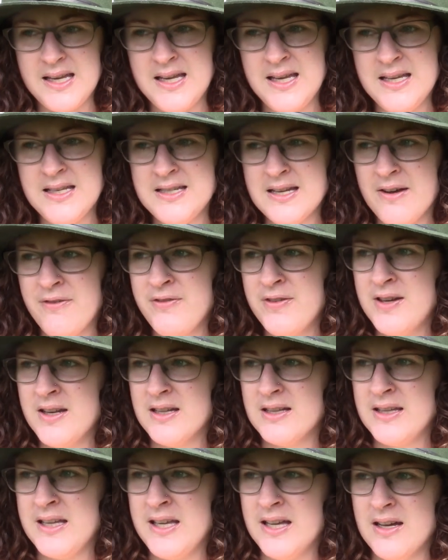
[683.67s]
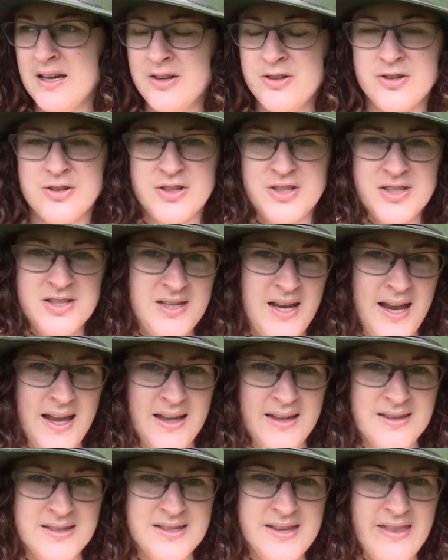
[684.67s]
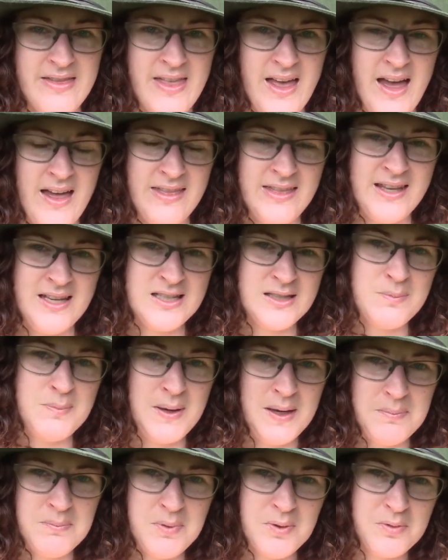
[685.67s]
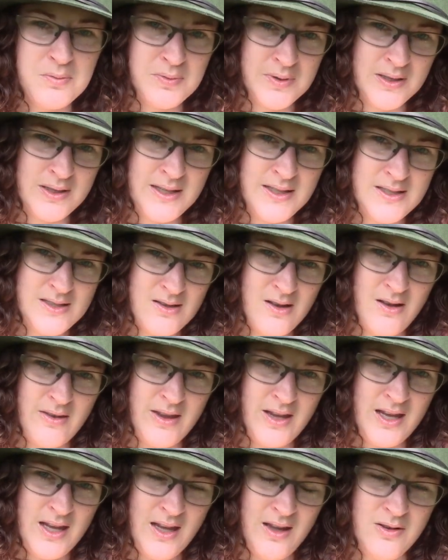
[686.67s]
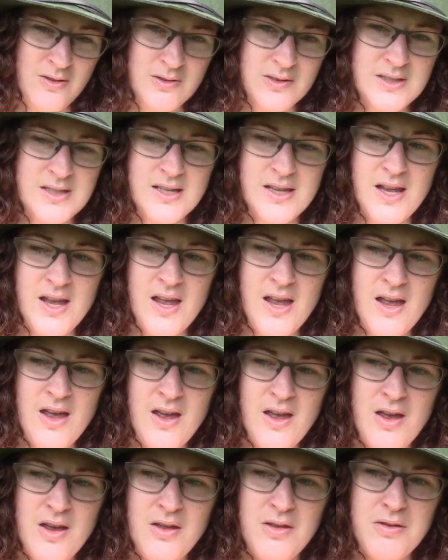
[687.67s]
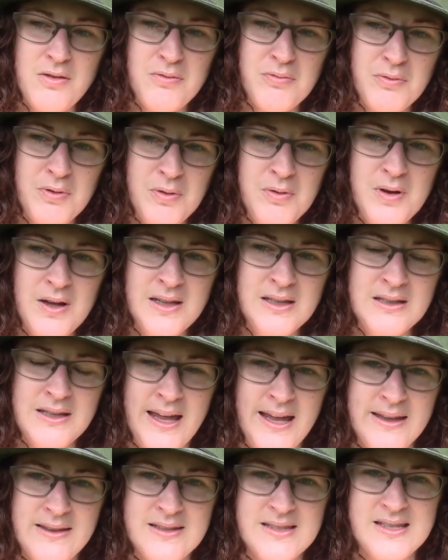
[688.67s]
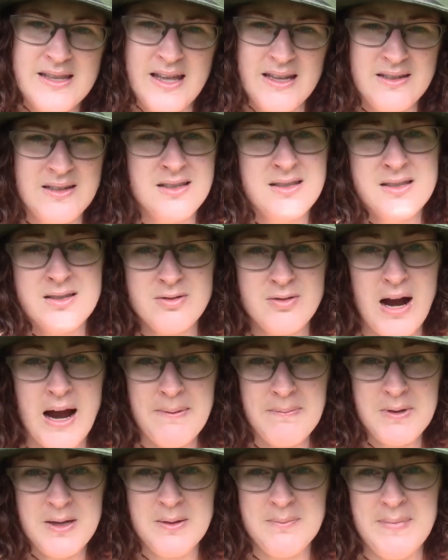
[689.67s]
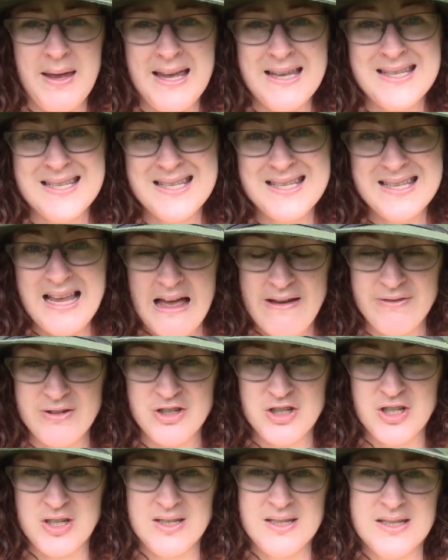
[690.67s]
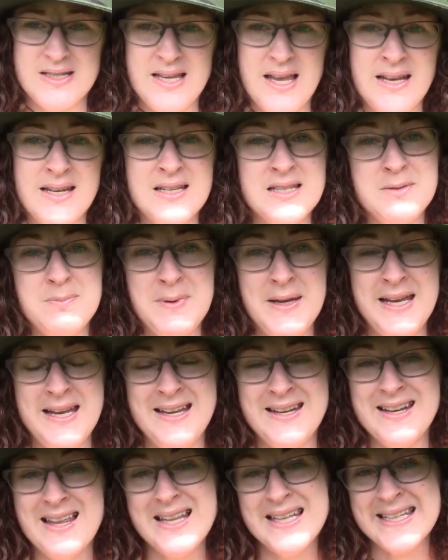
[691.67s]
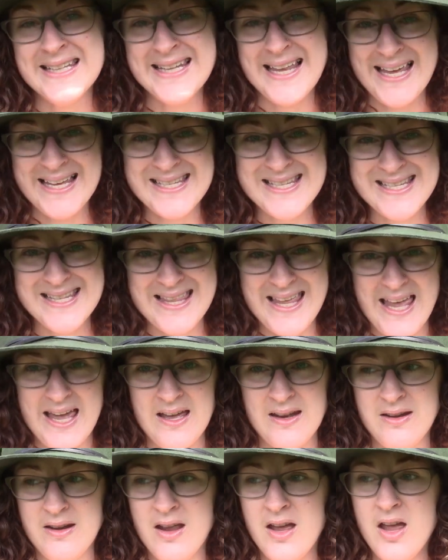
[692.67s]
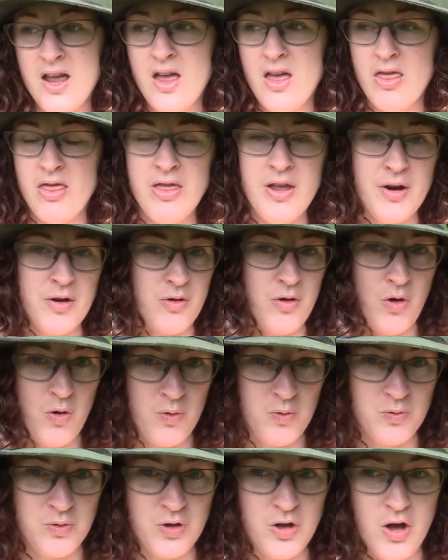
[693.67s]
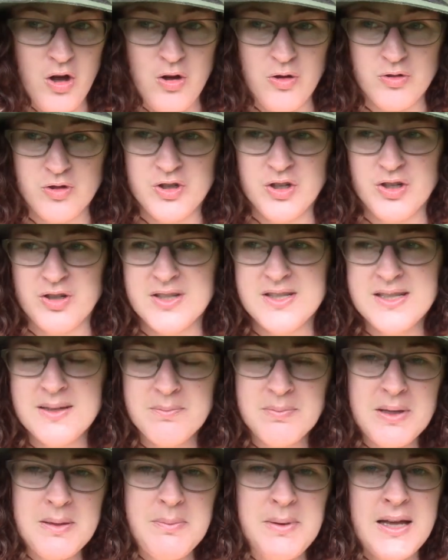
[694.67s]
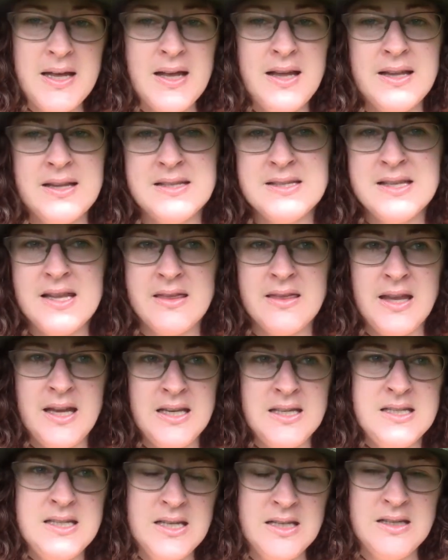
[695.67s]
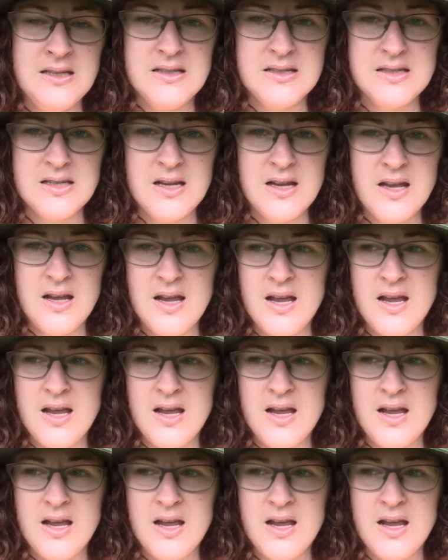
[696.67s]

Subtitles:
he definitely understands that these people really saw the Celts through a lens that described them as savages and as being less than their own culture, simply because they didn't